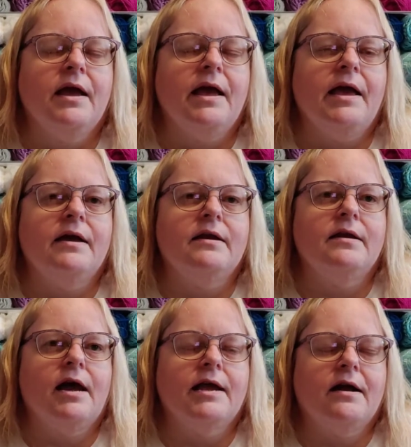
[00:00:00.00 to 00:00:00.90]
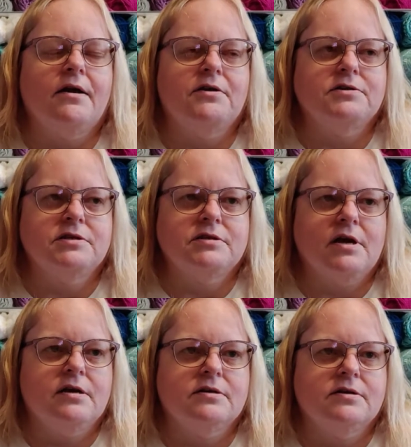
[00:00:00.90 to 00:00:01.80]
And I got her to the
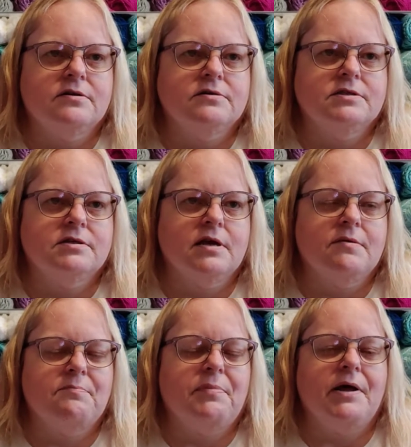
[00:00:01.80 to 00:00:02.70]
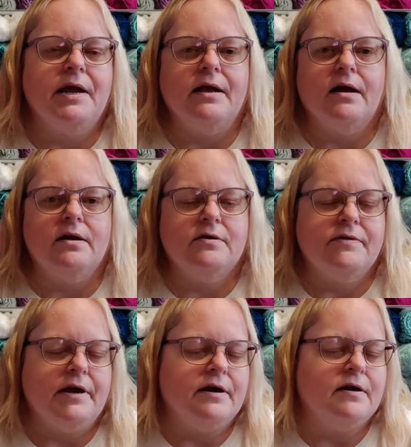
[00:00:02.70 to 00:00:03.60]
doctors, but I got her
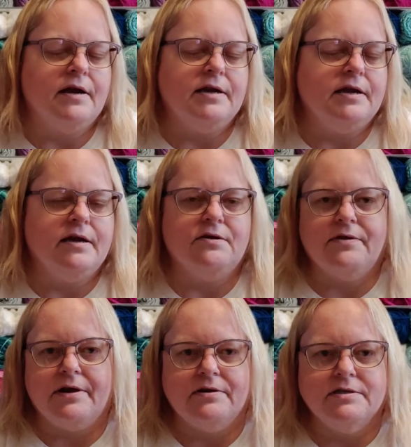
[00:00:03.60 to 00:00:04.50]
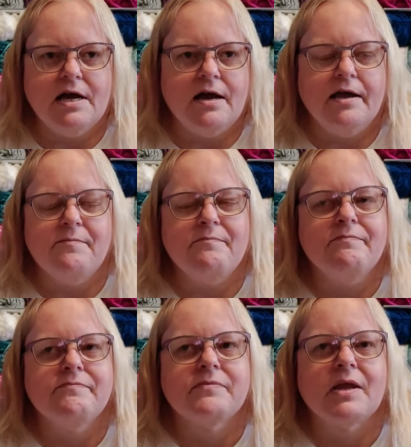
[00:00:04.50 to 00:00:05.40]
there. I didn't get her there in time.
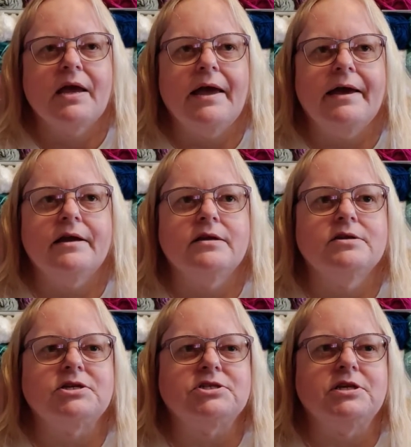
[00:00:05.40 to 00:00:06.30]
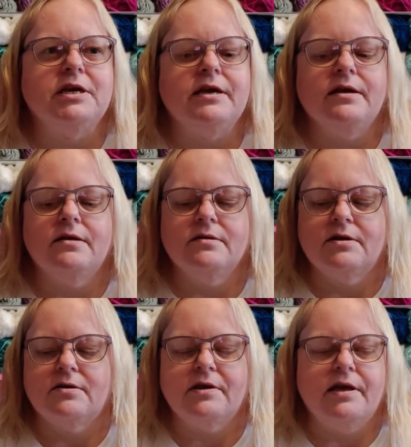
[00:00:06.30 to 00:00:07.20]
And she
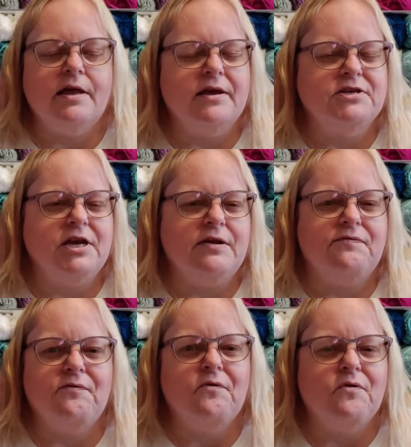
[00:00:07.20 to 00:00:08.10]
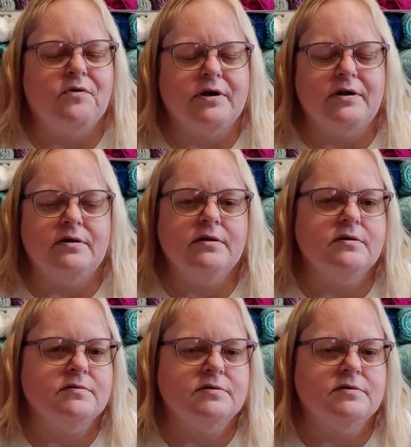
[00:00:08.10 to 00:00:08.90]
literally, she had full organ